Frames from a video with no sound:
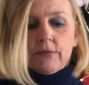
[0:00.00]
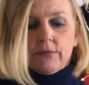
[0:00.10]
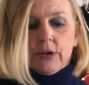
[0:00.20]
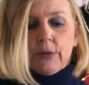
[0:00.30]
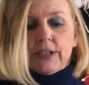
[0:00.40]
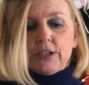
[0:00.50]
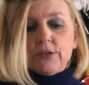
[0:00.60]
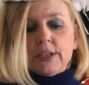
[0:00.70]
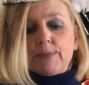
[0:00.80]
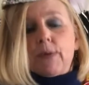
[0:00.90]
we're going to do
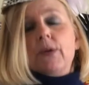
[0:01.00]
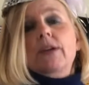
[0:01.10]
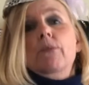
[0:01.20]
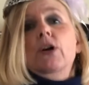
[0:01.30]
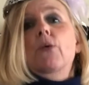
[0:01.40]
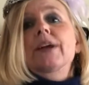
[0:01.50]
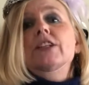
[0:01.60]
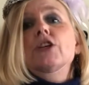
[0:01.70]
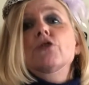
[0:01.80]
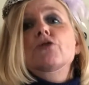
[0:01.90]
this, but we're going
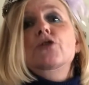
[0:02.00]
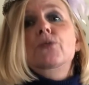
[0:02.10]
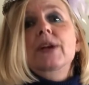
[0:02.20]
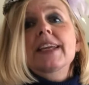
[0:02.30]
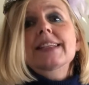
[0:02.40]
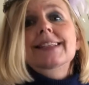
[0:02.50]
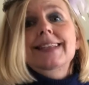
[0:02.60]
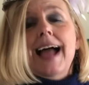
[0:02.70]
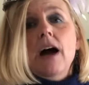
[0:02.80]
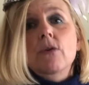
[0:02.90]
to use 3
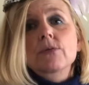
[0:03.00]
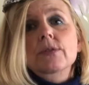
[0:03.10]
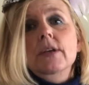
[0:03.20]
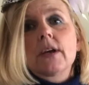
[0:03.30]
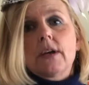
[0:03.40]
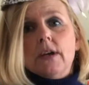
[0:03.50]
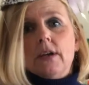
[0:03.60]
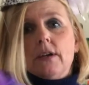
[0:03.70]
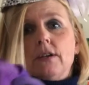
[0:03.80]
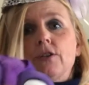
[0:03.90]
sounds
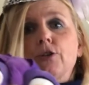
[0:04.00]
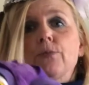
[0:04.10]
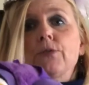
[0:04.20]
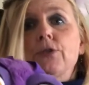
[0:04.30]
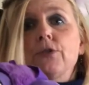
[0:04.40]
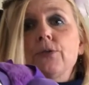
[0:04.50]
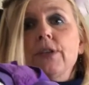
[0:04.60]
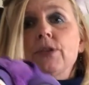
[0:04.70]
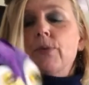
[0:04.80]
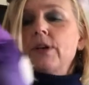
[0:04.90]
to do
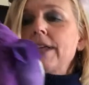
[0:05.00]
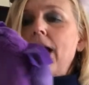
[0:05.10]
these words.